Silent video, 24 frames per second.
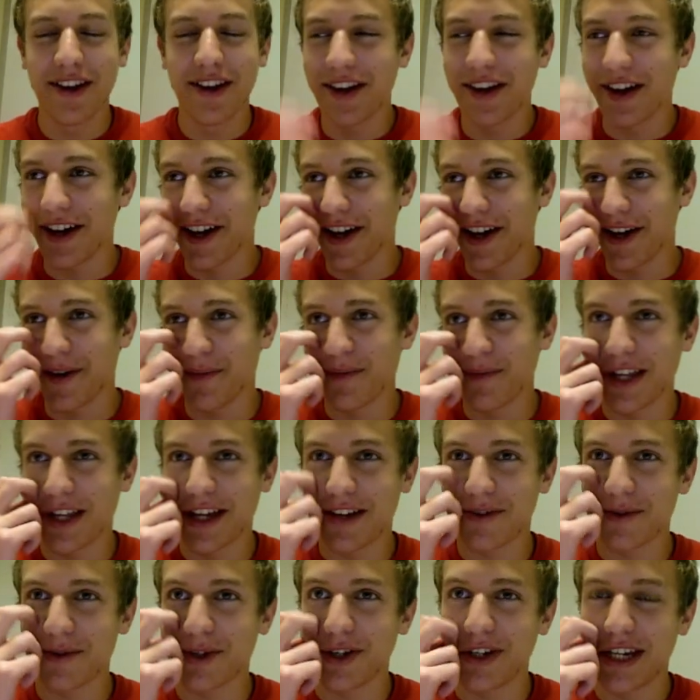
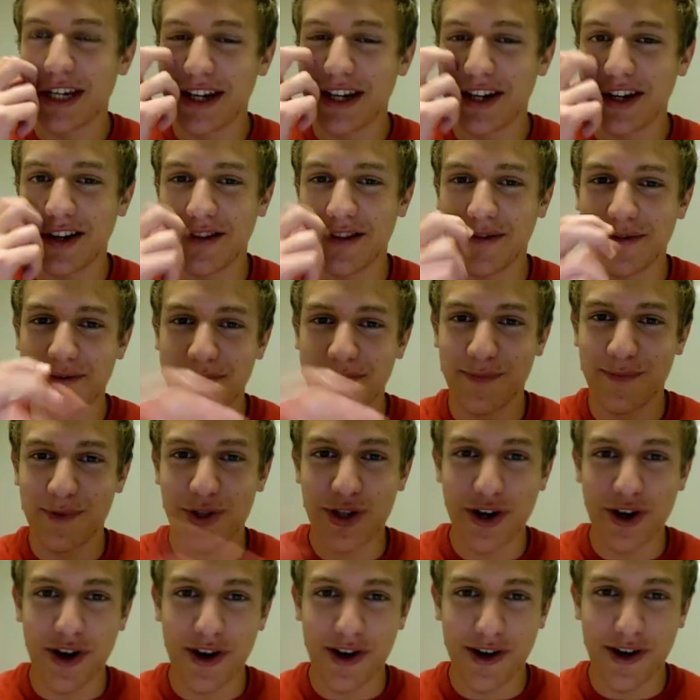Like when you get enough
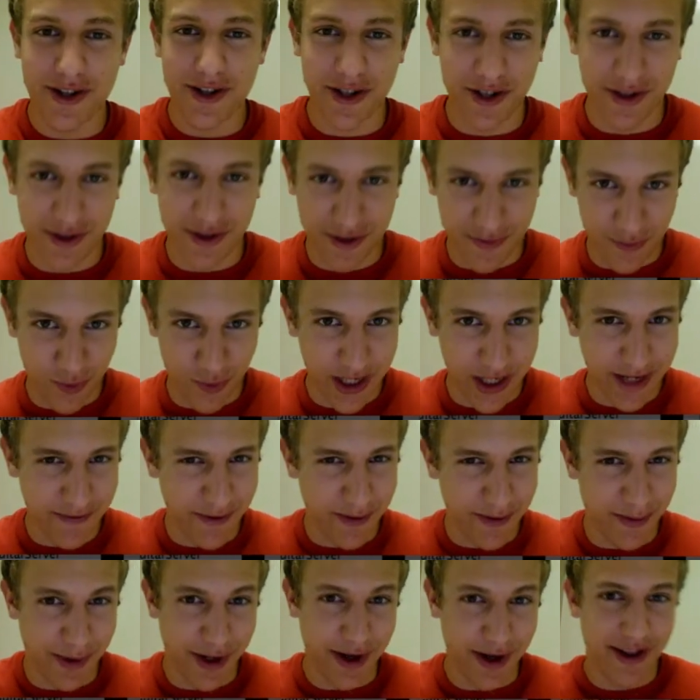charge and whatever
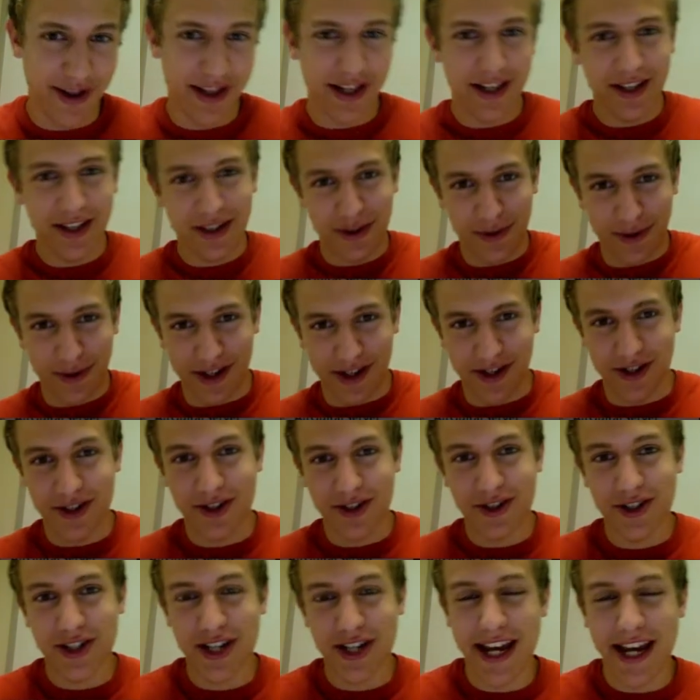bar thing, you can
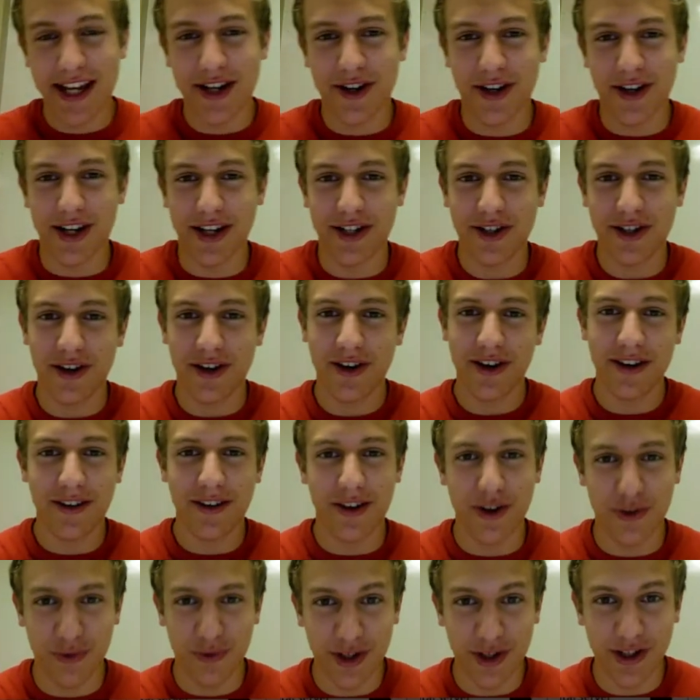shake your guitar
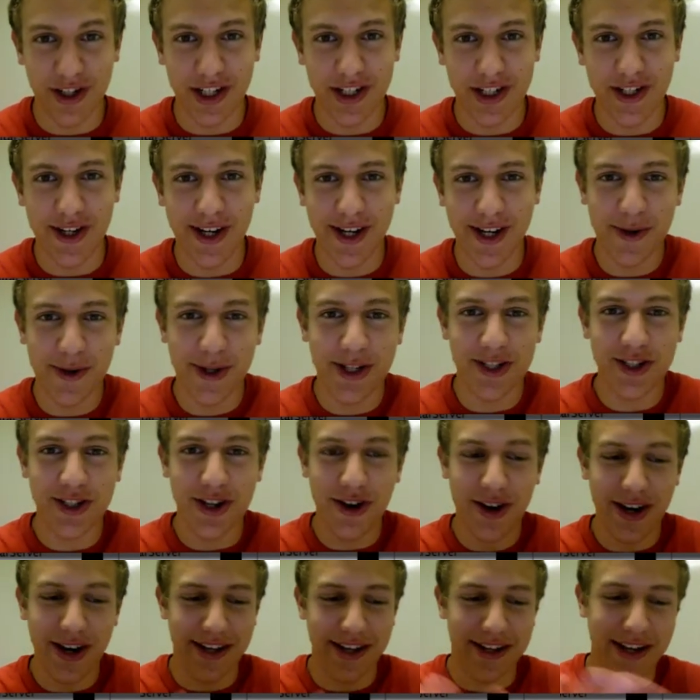on a real Guitar Hero guitar
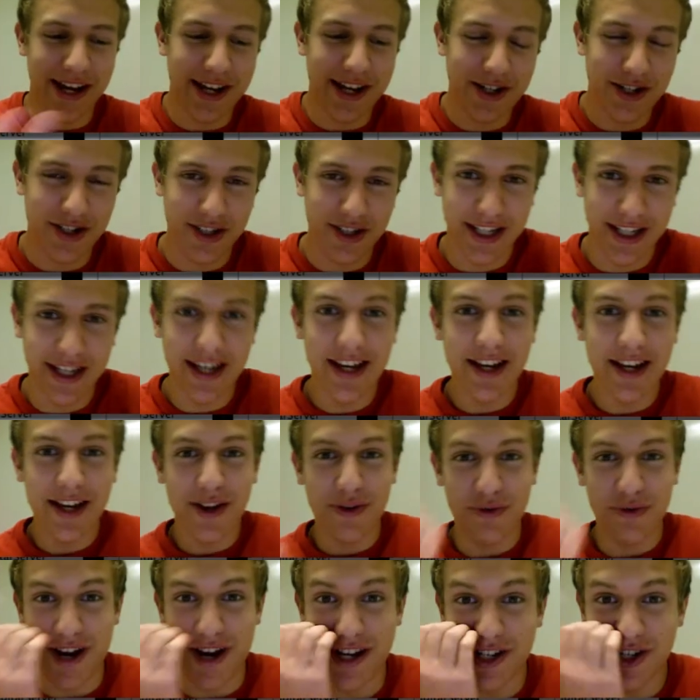and it actually
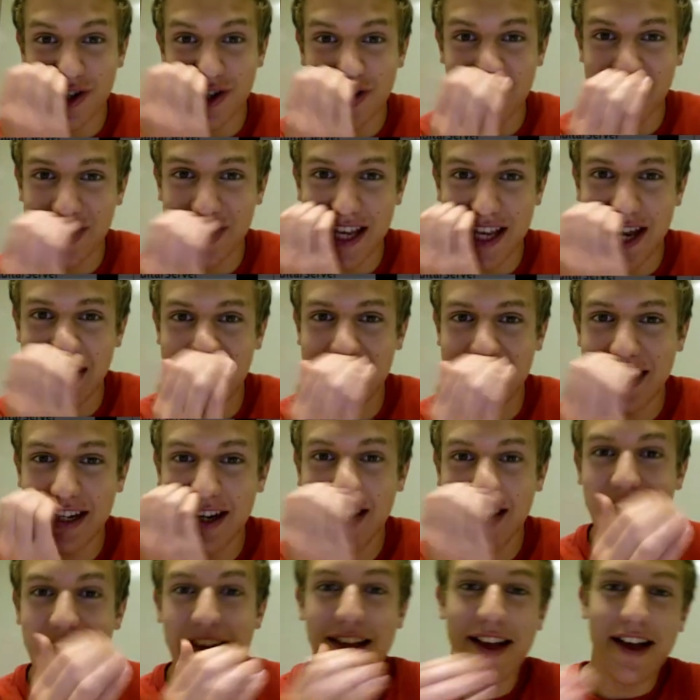registers that in.
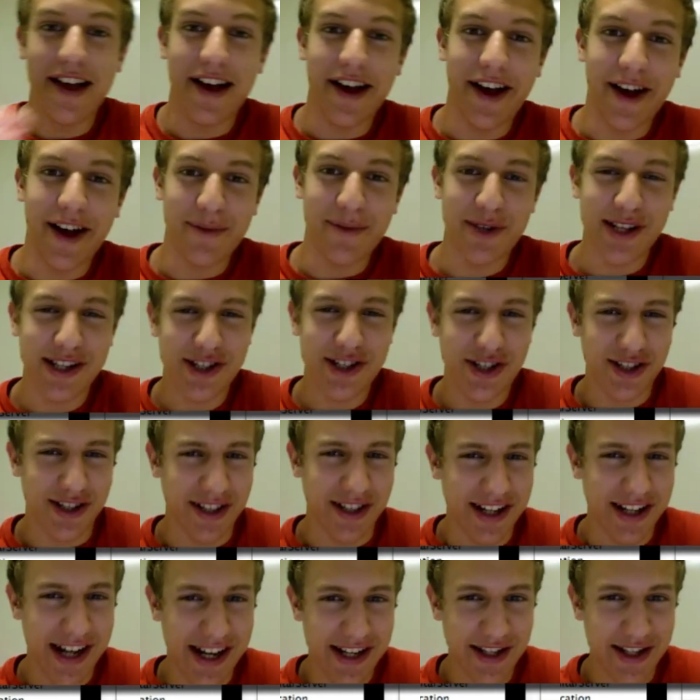So that's just a
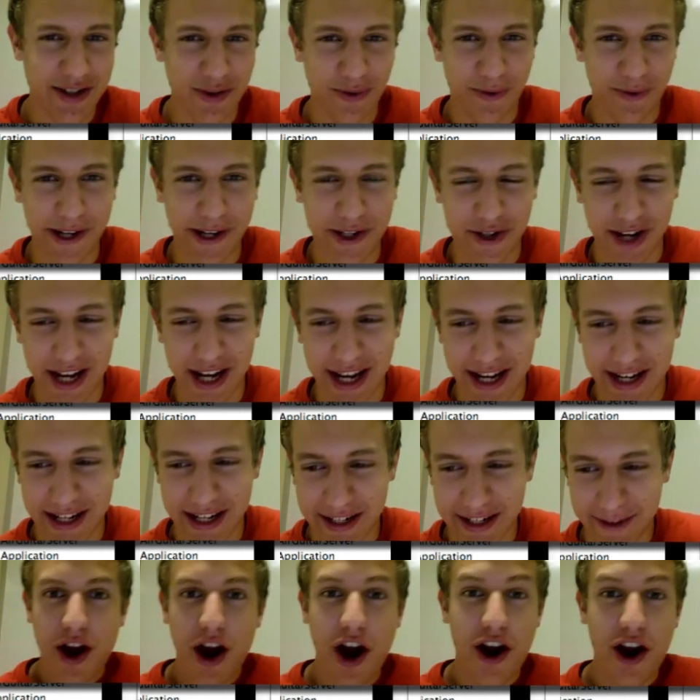nice little feature I added
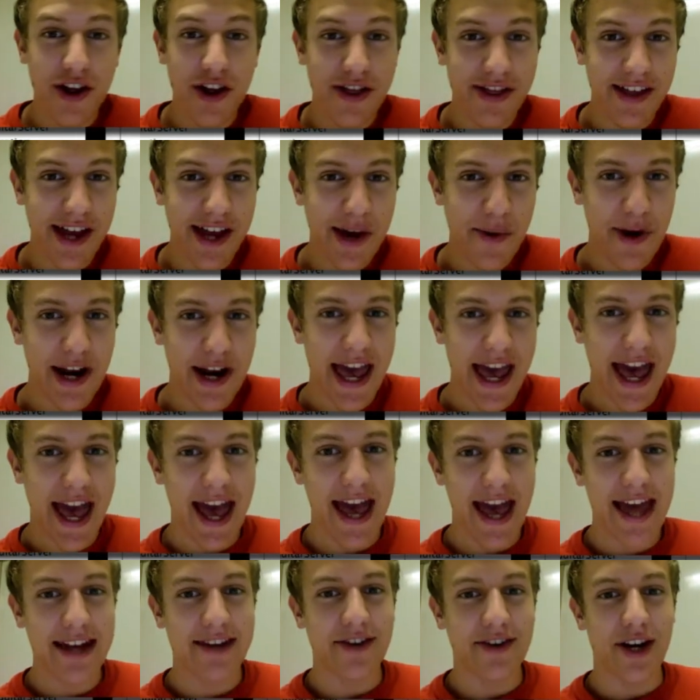in. Another thing I want to
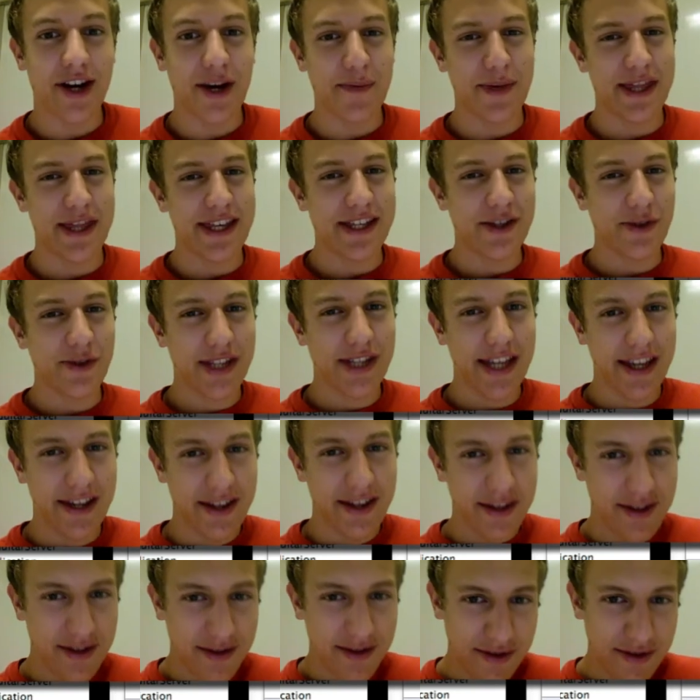add, and this will
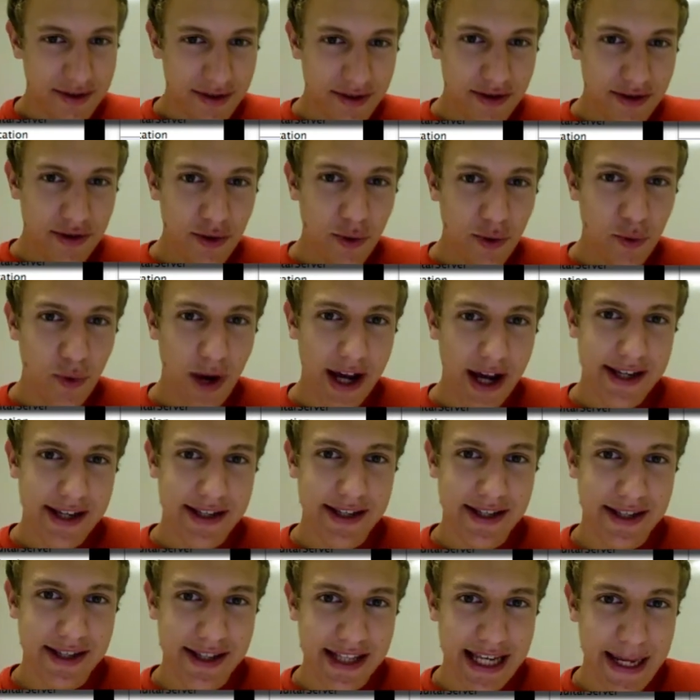take
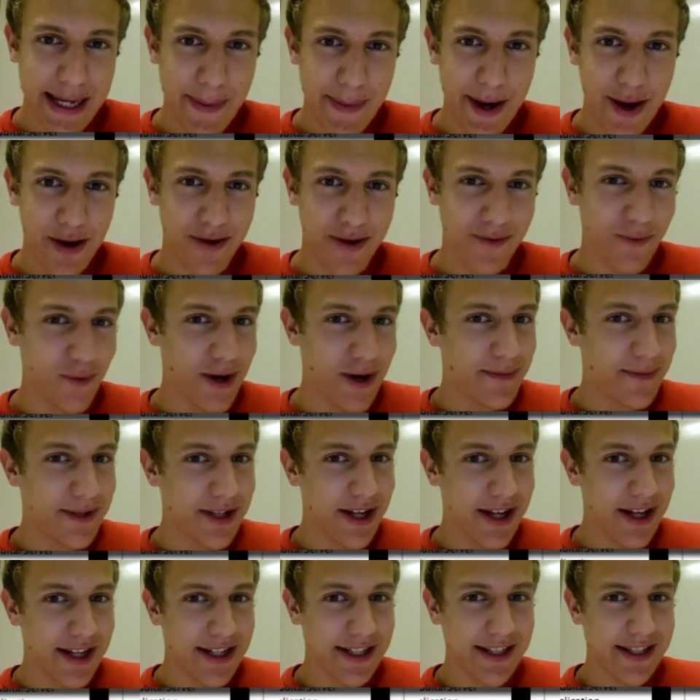twice the amount of
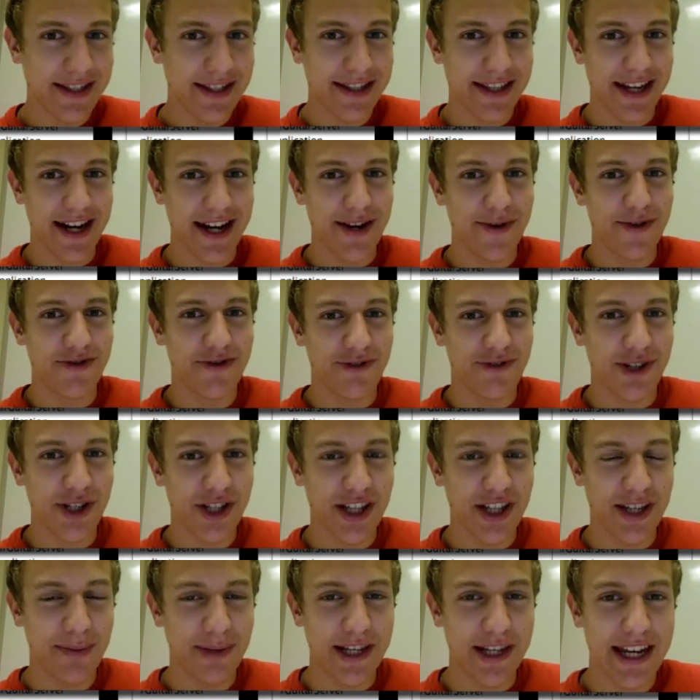WebSockets than I was
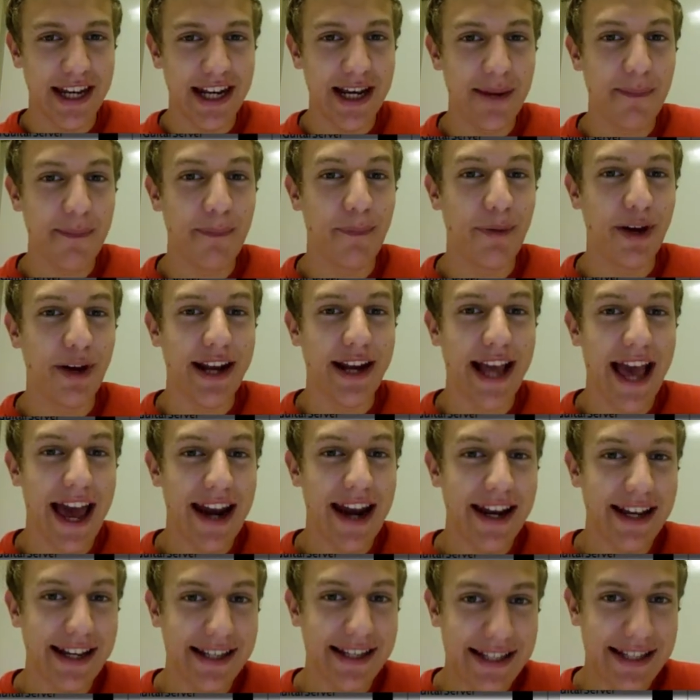originally planning, but
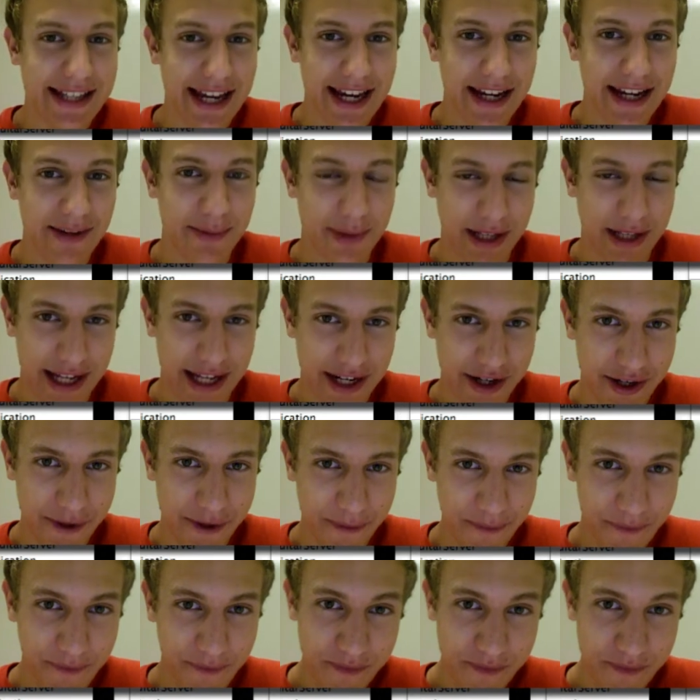adding a second player.